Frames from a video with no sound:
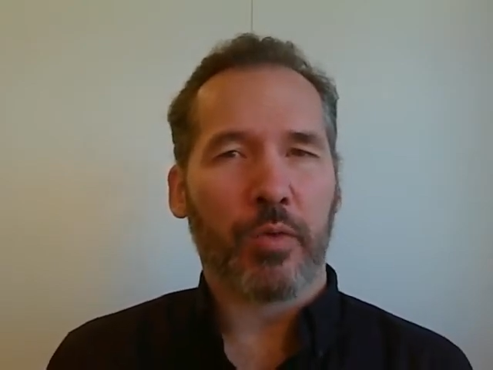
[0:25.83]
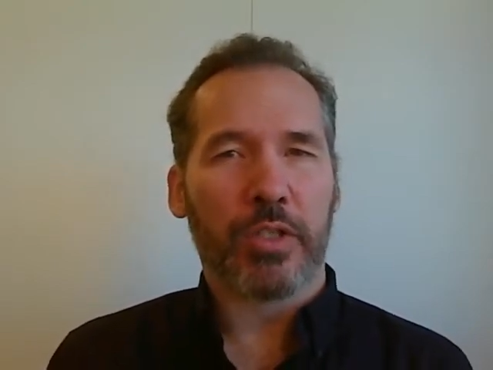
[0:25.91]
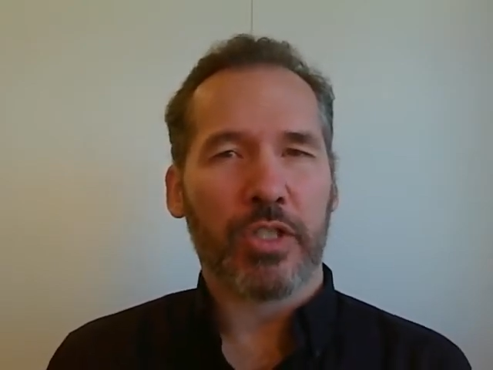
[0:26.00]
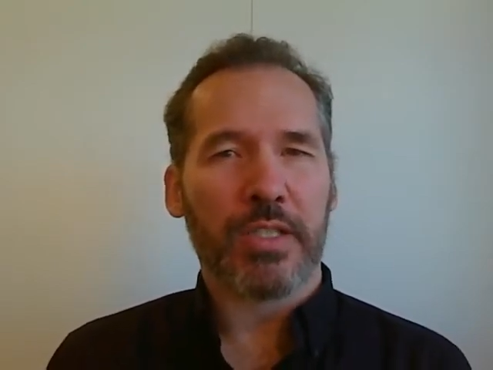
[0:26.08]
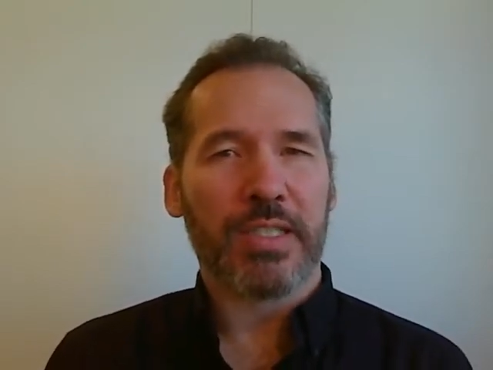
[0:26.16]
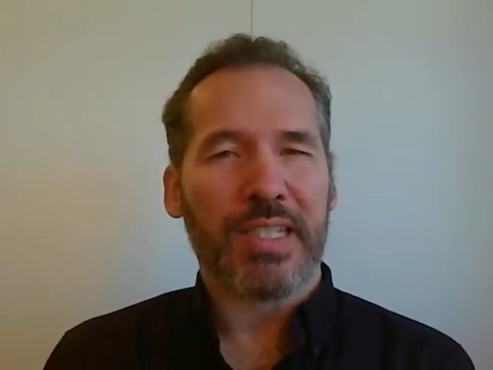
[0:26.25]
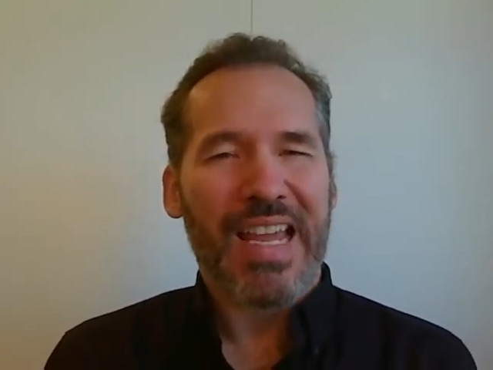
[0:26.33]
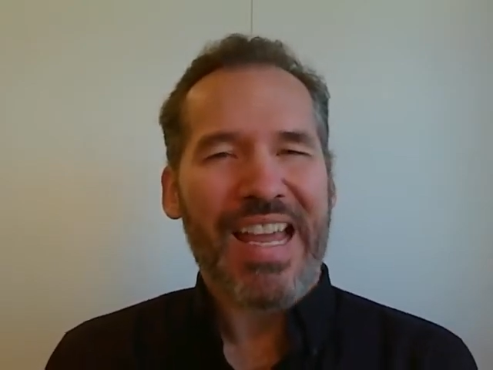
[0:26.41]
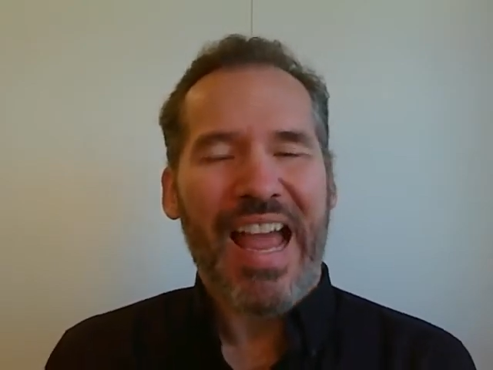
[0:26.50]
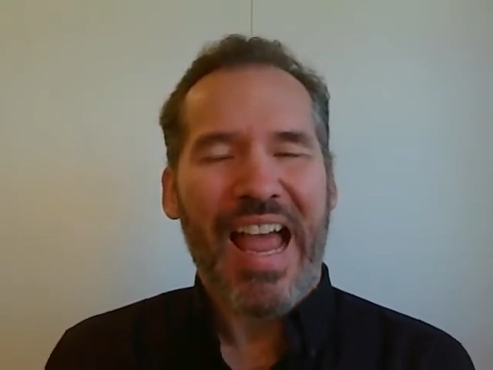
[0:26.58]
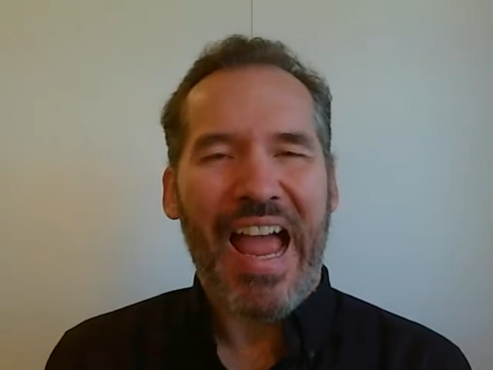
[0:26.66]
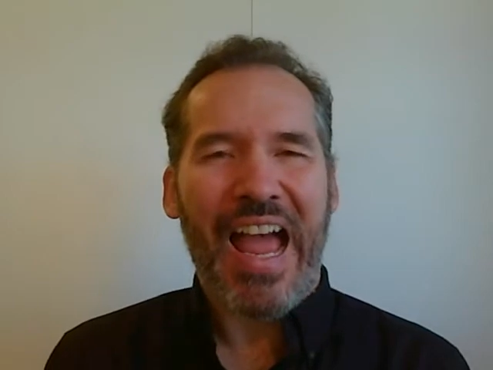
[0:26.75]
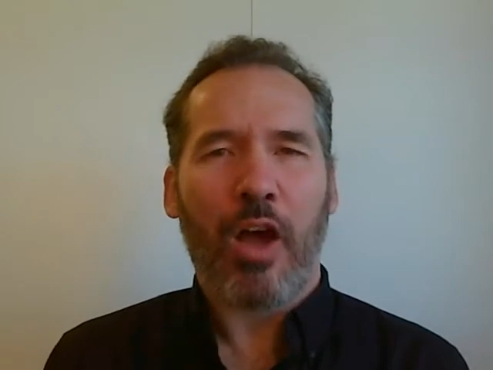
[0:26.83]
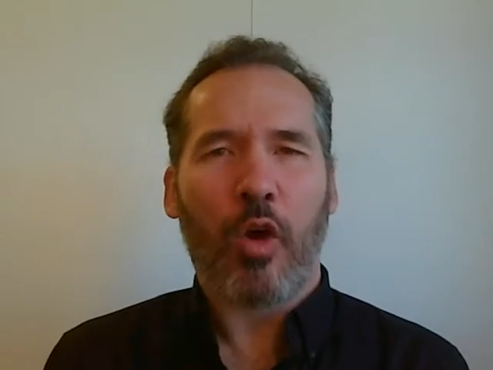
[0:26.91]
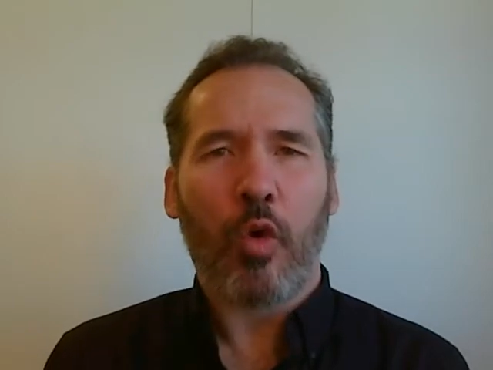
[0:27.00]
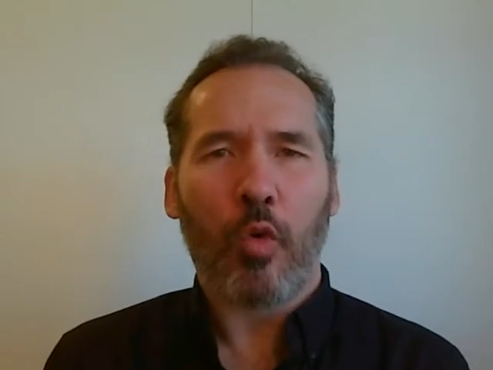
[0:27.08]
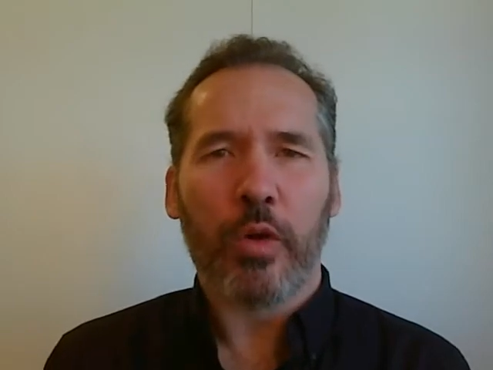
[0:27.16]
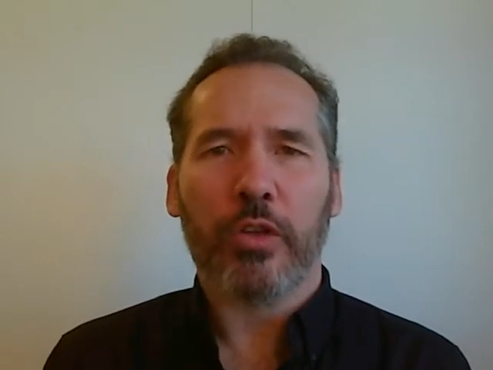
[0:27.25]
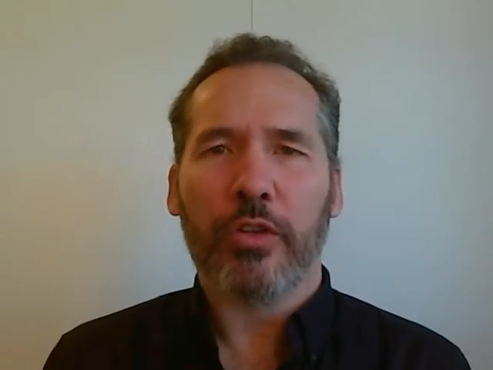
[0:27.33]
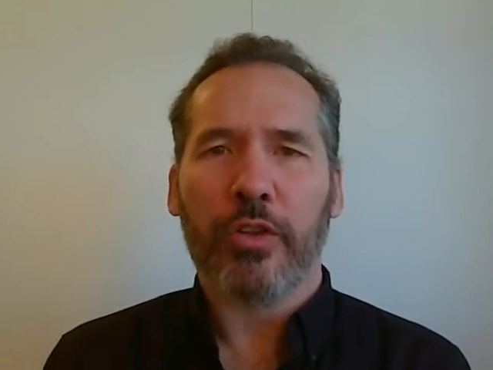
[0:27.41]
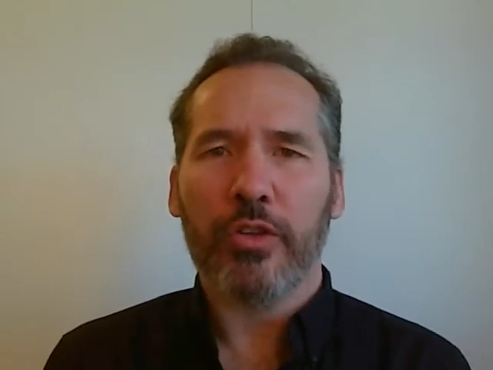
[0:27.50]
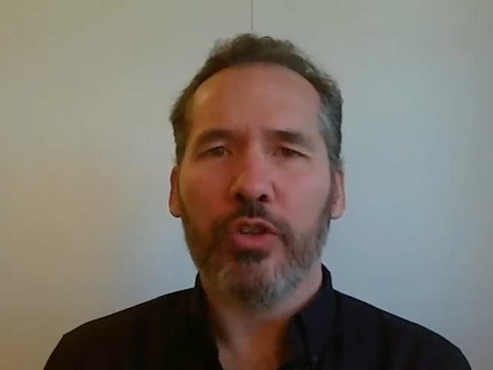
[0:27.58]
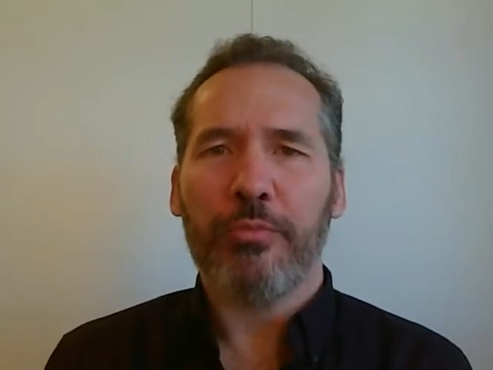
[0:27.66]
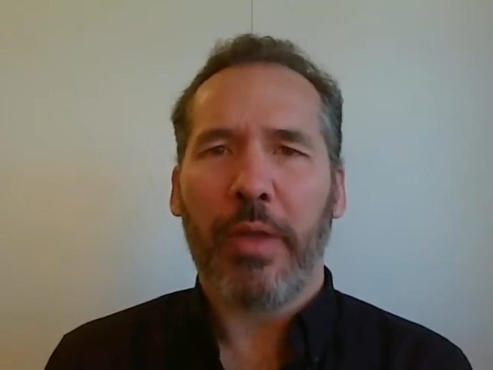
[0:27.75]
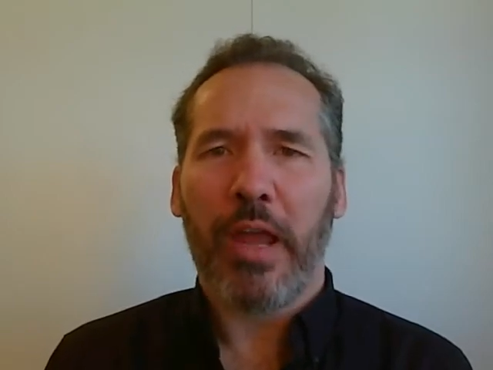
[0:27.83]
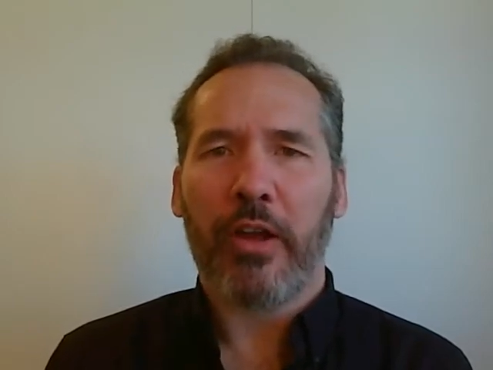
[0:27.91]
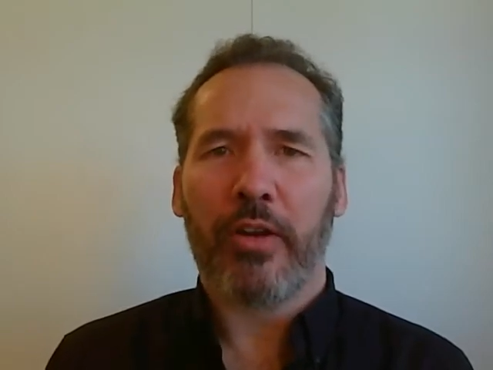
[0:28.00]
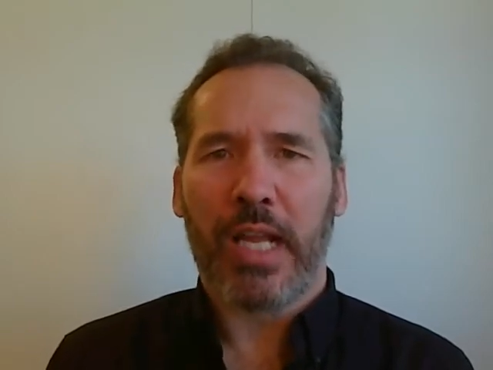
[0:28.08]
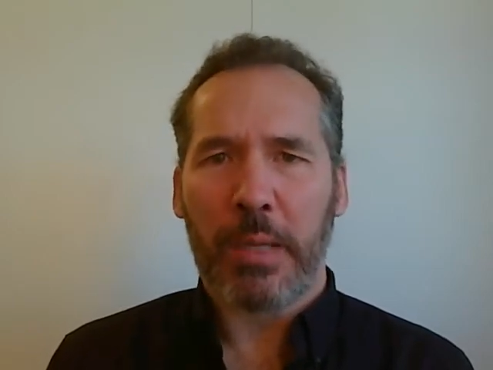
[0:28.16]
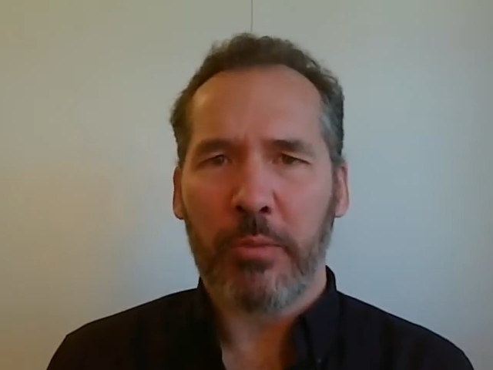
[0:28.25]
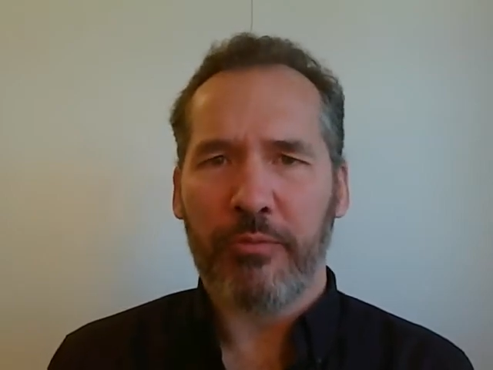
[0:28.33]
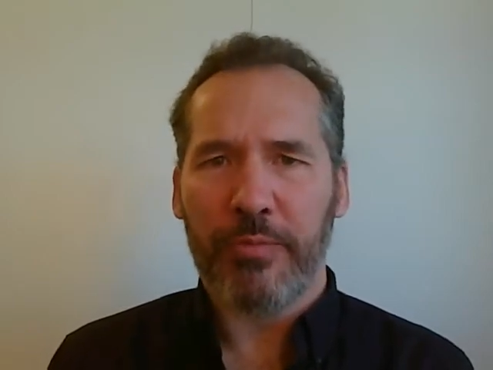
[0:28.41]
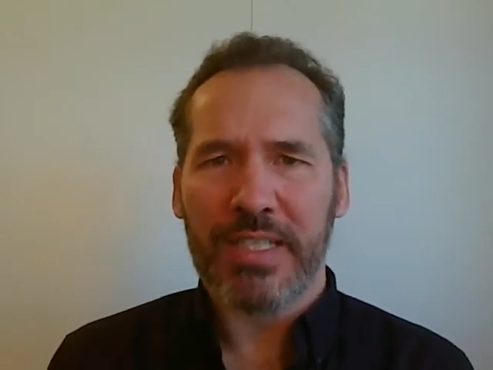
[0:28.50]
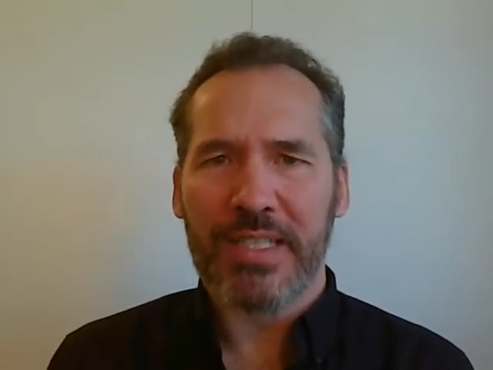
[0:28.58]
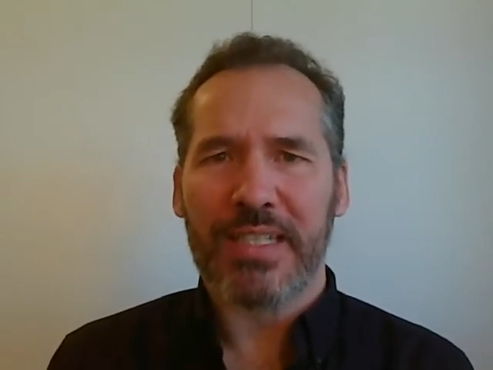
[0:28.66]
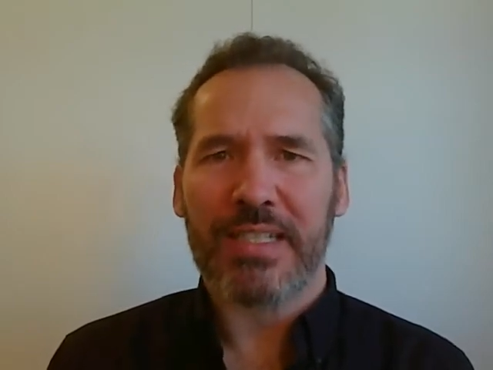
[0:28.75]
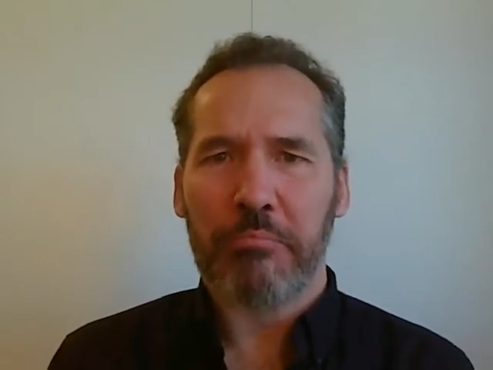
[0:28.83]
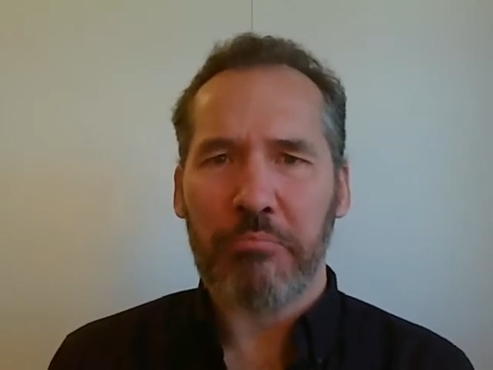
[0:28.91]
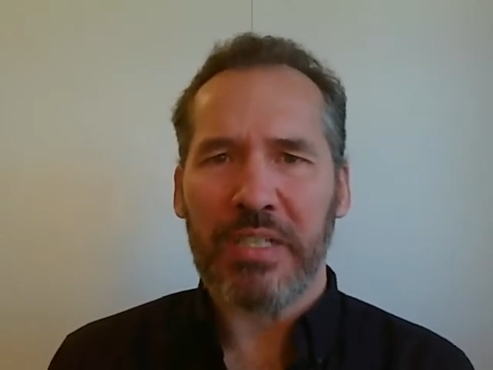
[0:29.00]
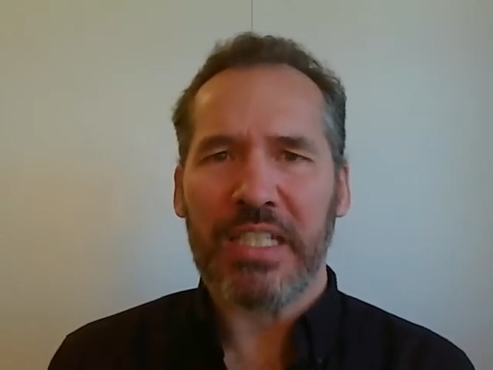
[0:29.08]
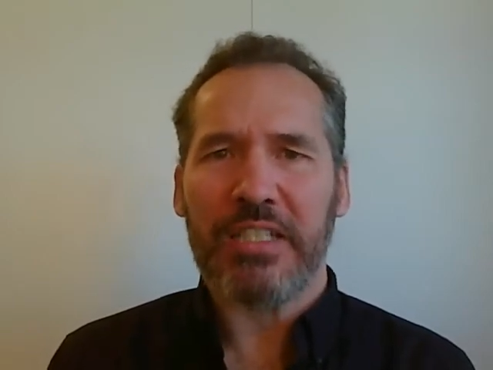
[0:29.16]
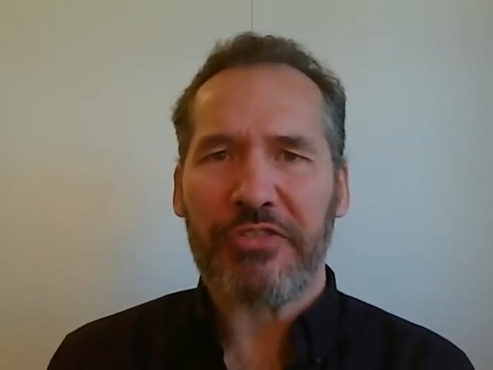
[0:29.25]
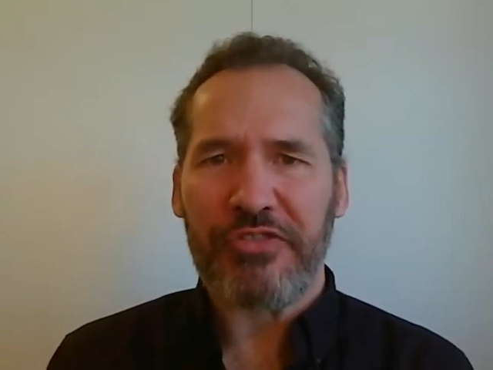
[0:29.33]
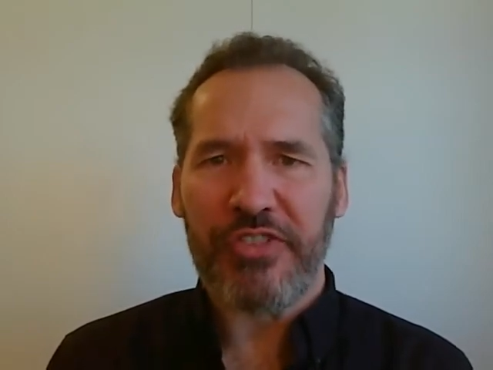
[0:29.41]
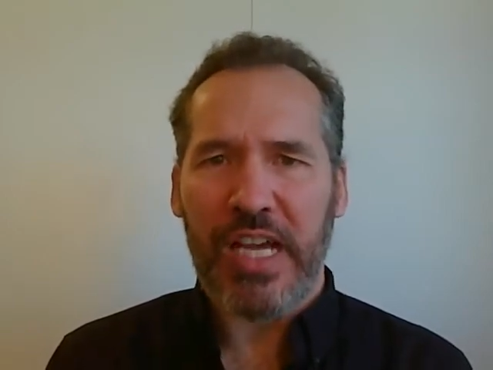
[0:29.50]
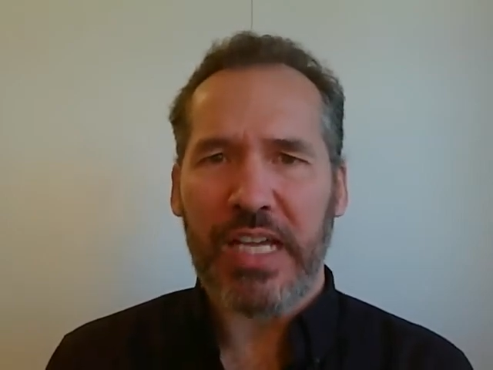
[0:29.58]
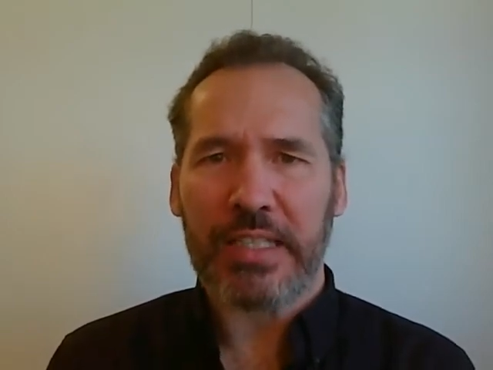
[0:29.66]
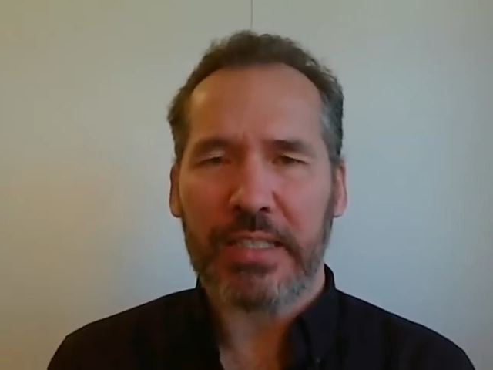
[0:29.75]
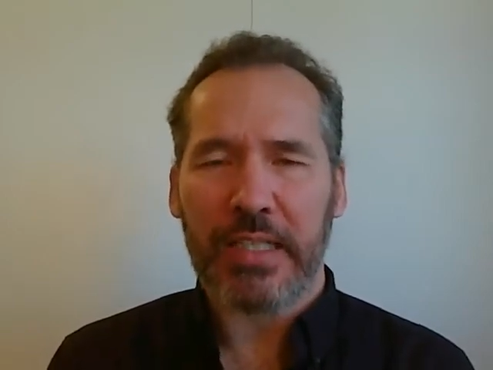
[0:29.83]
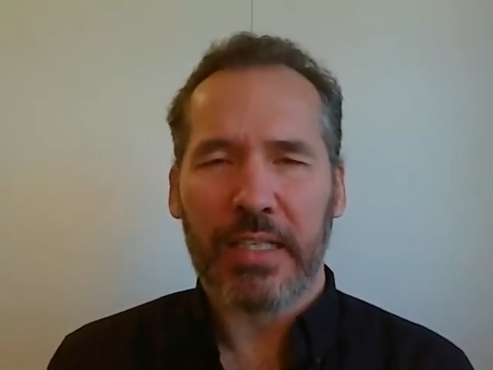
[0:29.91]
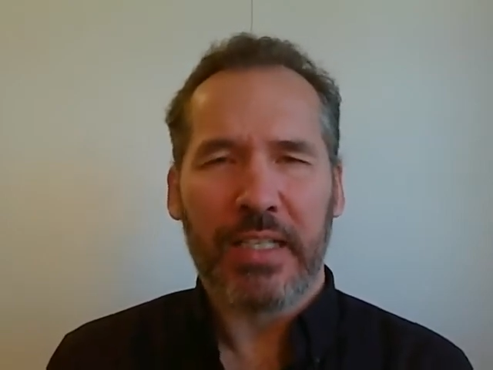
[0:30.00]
which is how will the new paradigm of business be defined?